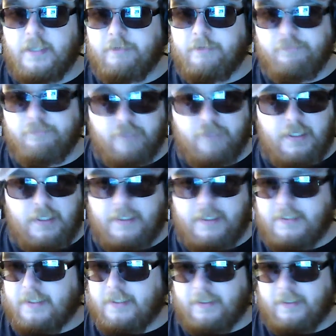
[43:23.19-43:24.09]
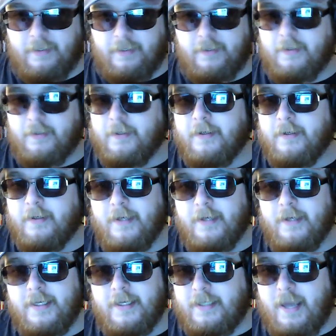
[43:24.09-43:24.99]
It really didn't.
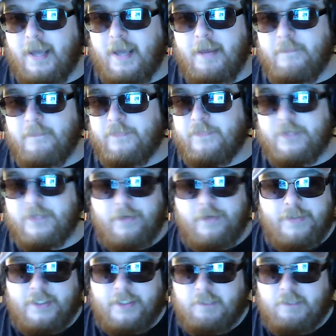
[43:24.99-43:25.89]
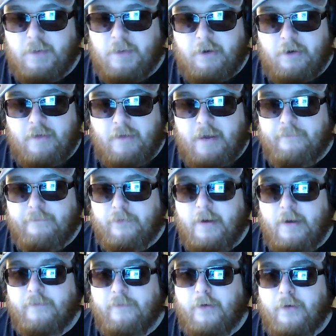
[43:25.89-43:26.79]
It's a game series that's been around
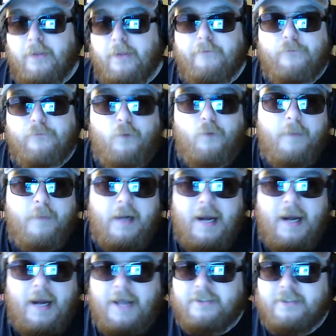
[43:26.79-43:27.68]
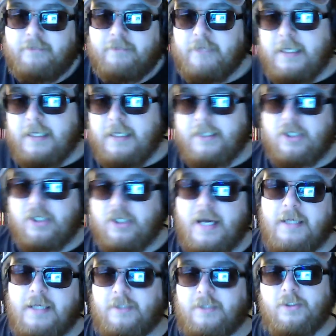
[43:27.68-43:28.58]
forever, and the formula hasn't really
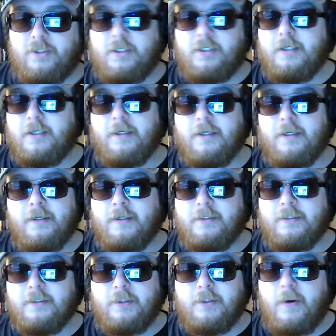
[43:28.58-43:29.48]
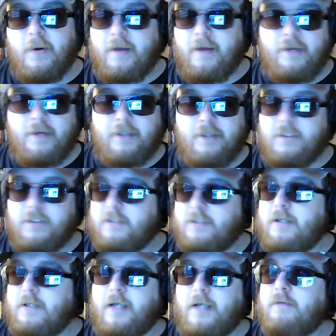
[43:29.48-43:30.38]
changed. So
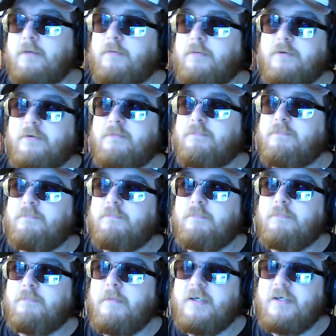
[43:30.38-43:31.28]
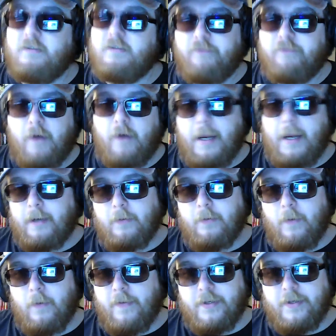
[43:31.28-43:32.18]
it was mystifying
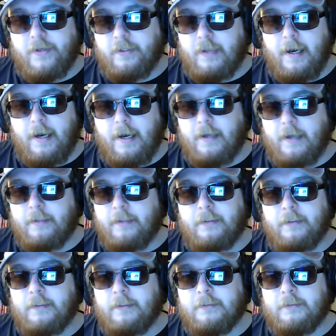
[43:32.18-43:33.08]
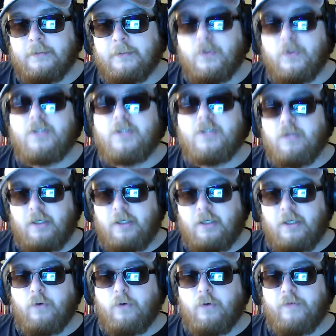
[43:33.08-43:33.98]
why they did that. What did you think
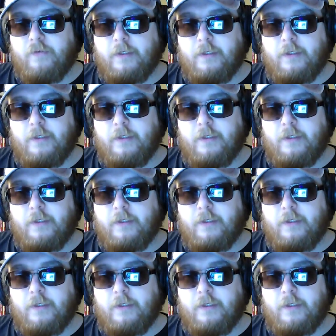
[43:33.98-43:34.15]
of all of it?